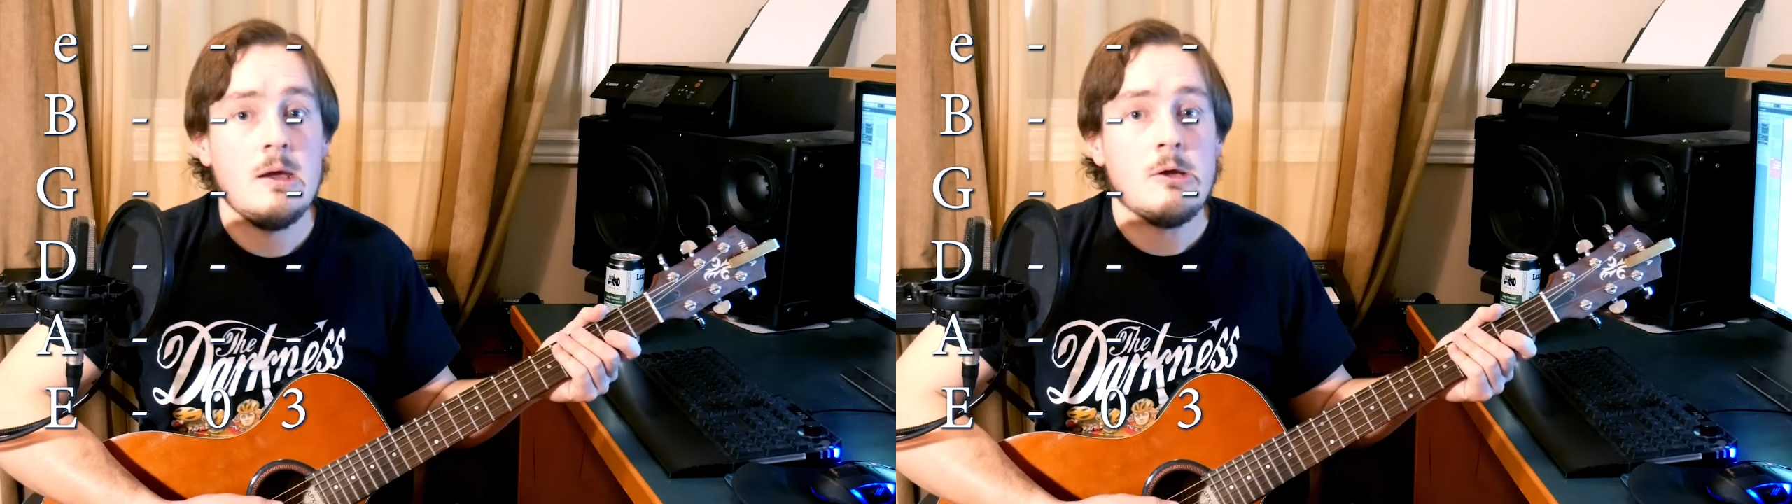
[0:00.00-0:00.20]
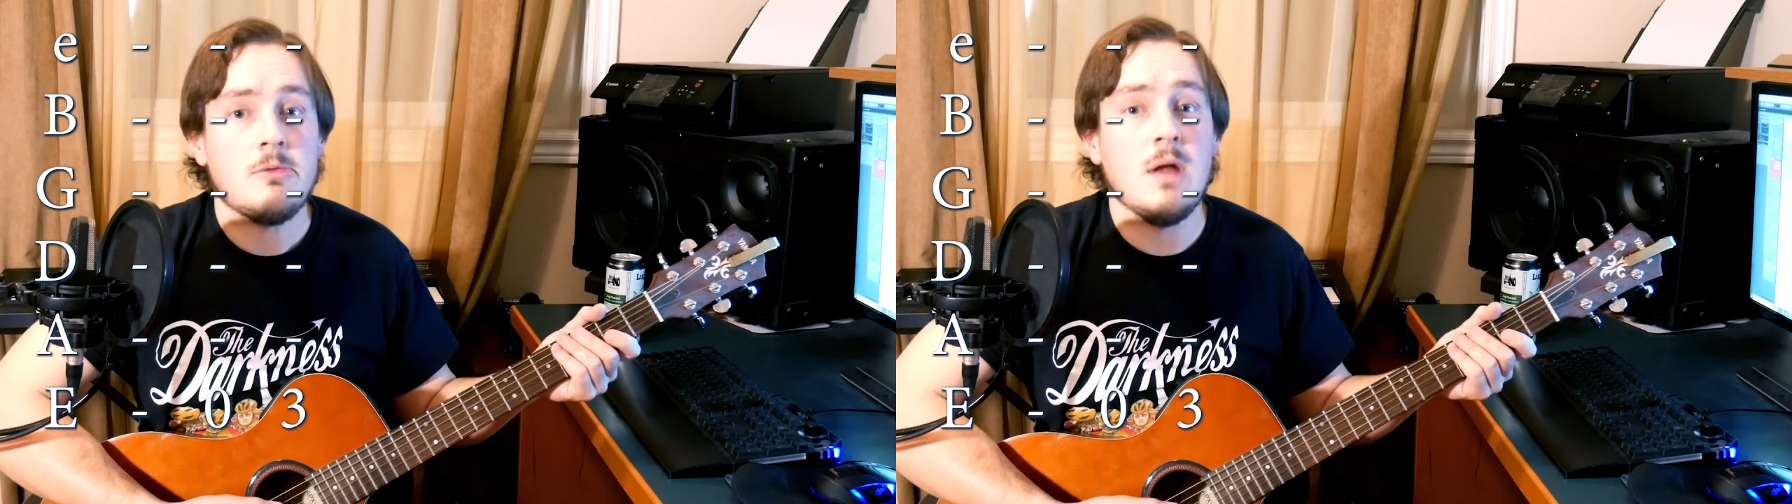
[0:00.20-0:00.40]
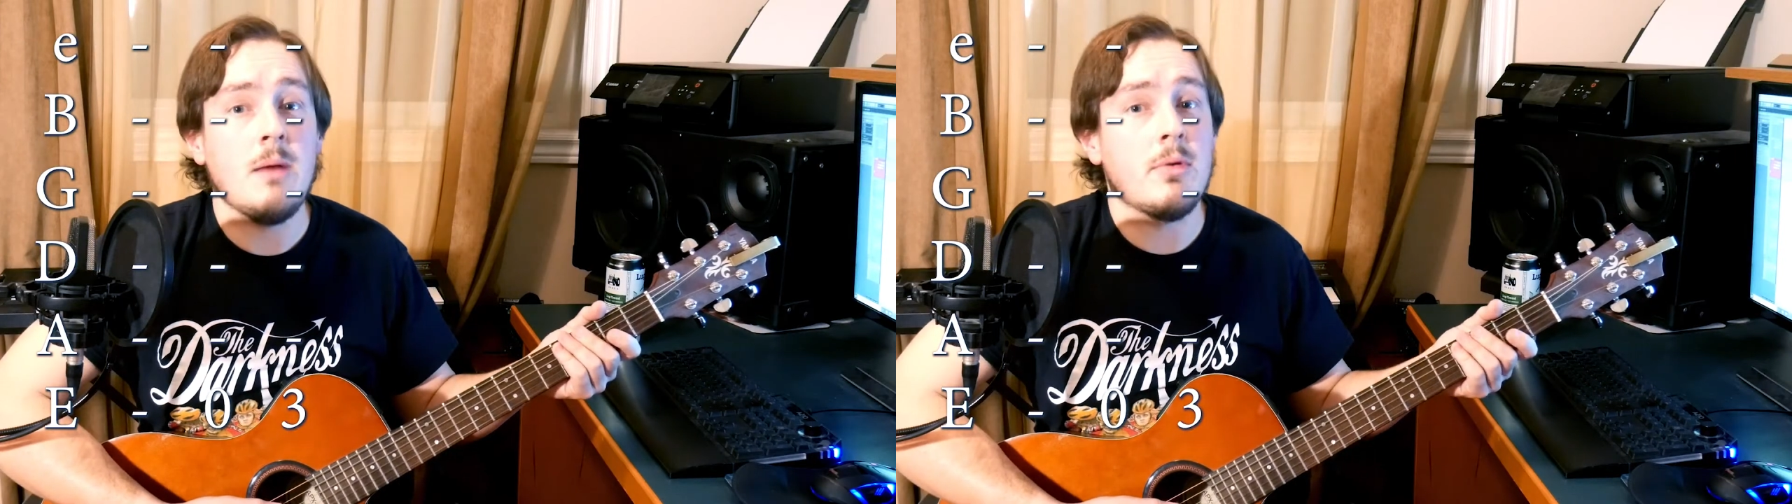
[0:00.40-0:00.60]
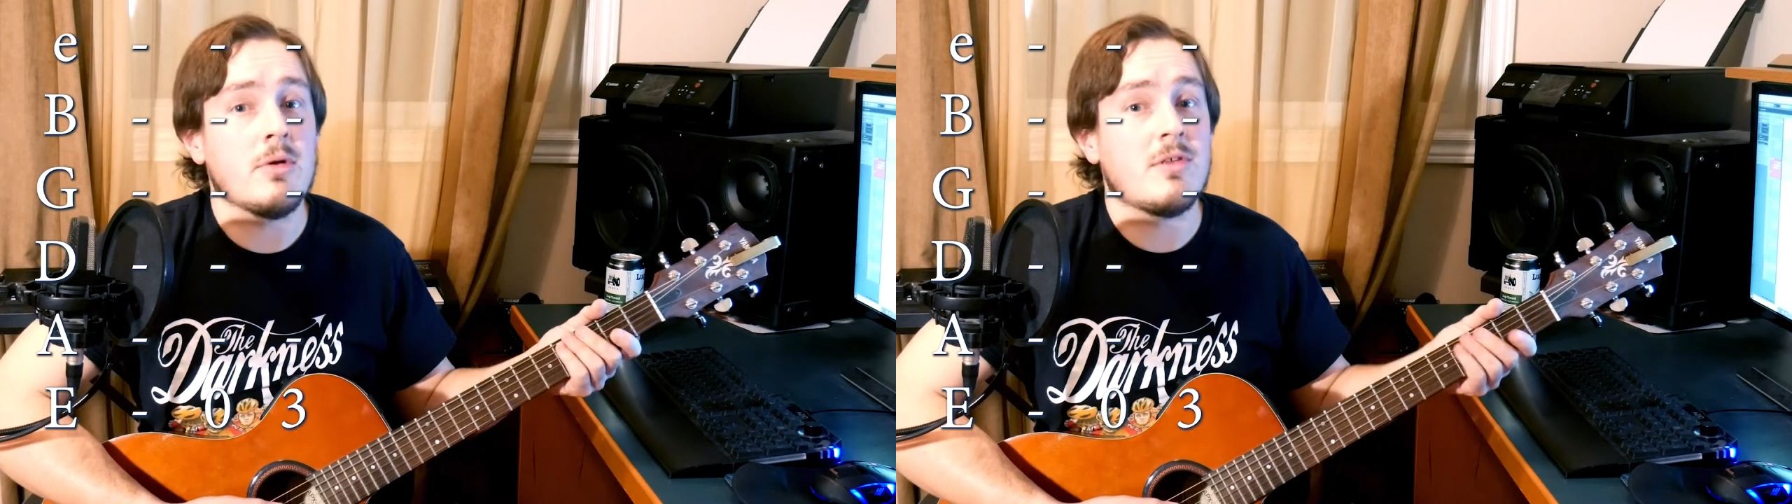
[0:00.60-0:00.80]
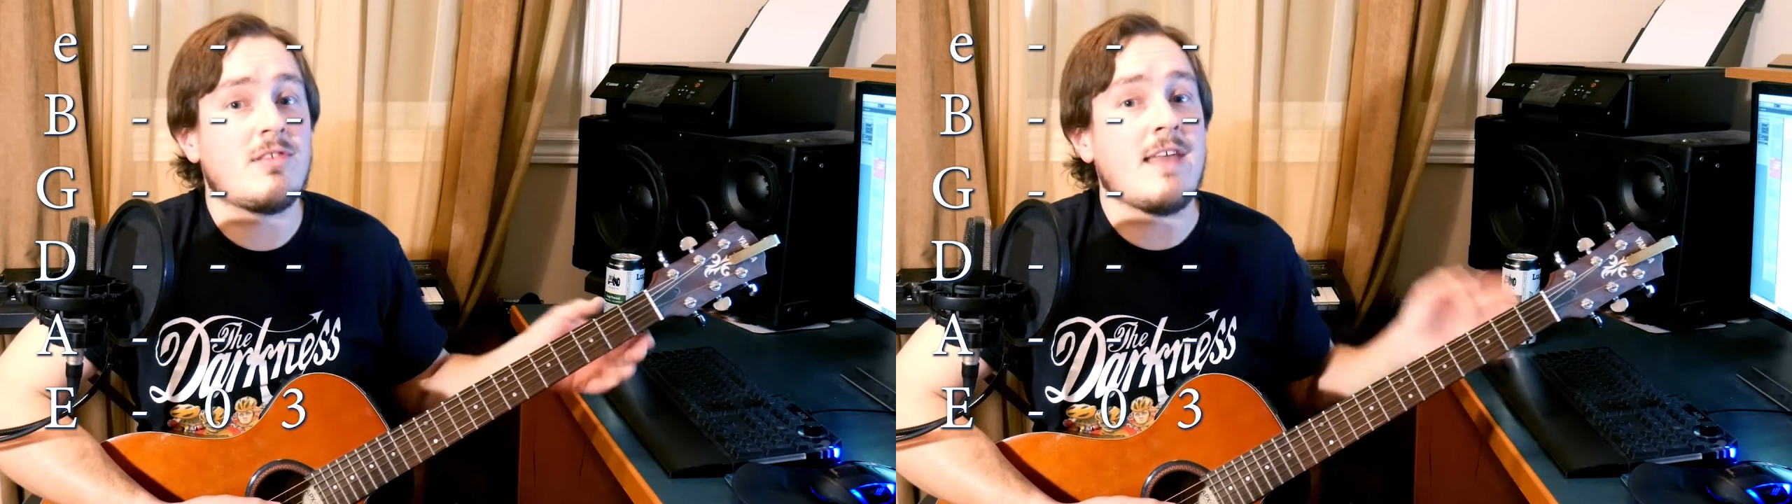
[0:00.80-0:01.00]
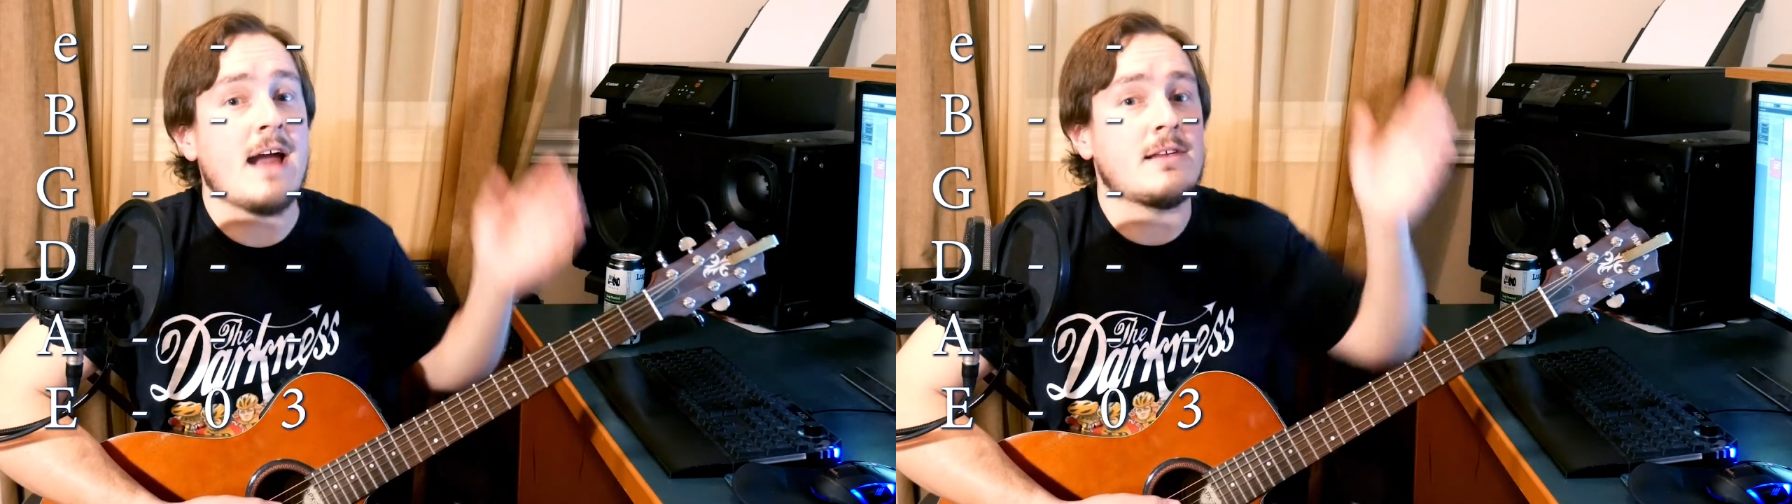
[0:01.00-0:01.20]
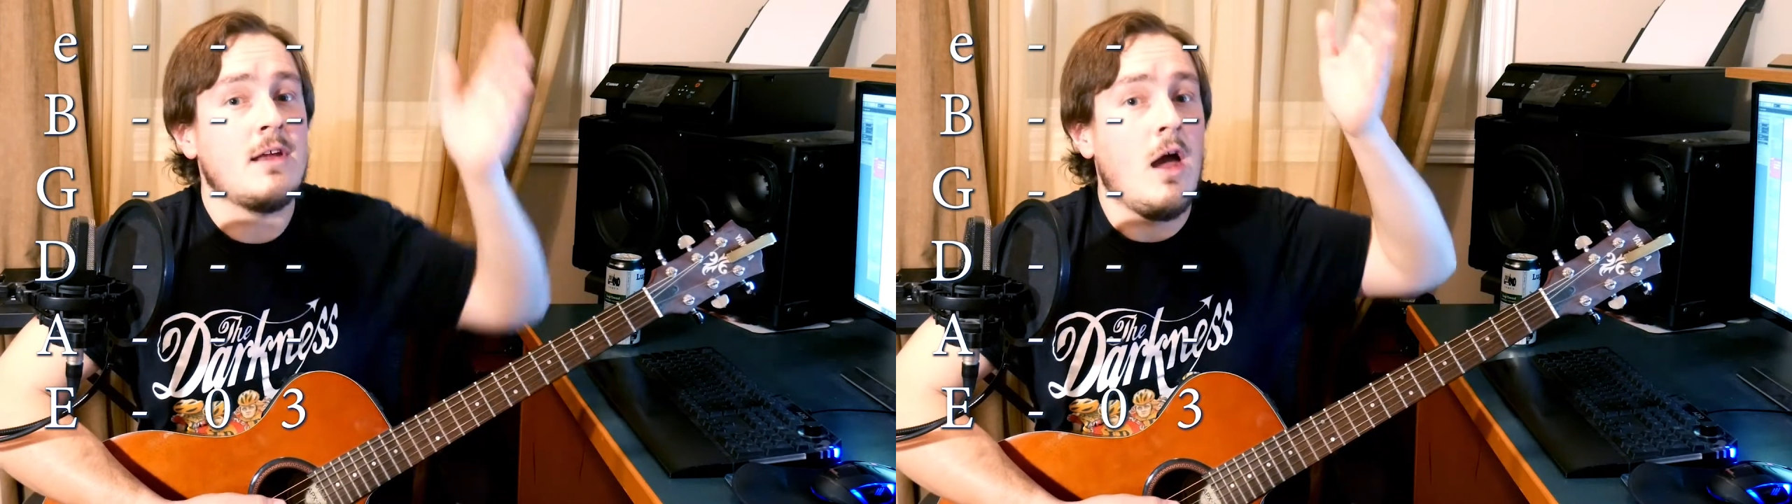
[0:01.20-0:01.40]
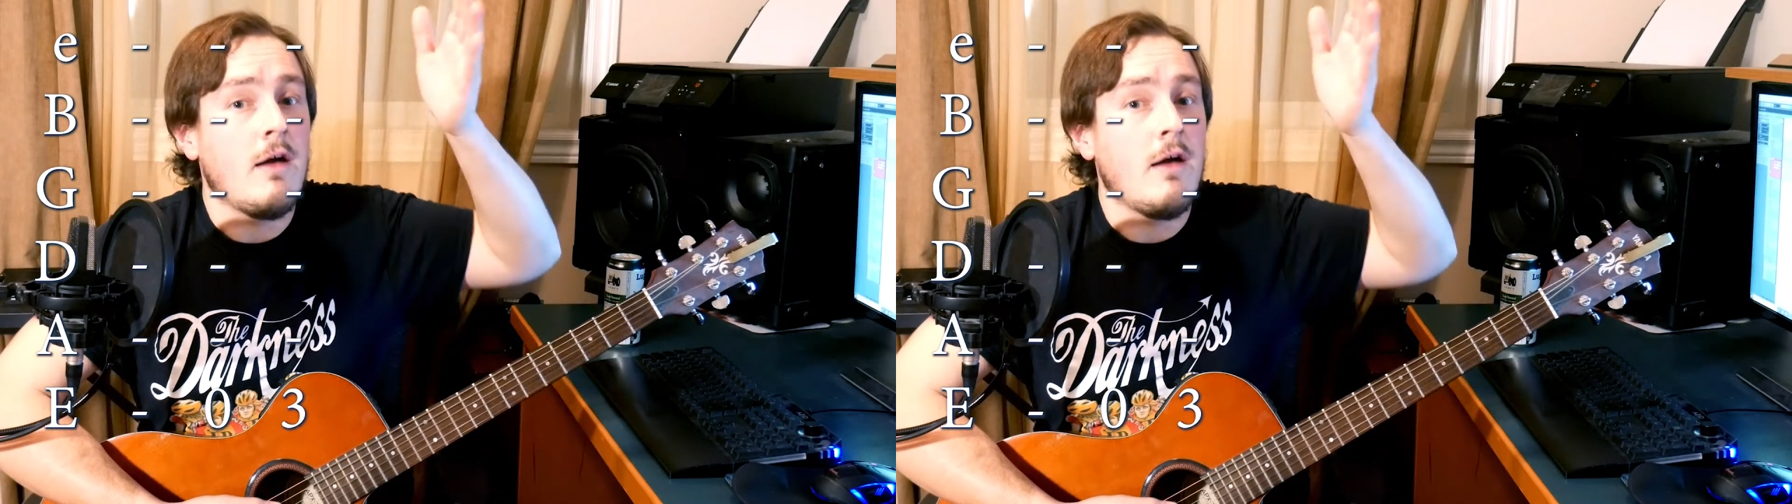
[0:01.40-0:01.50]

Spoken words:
Numbers stacked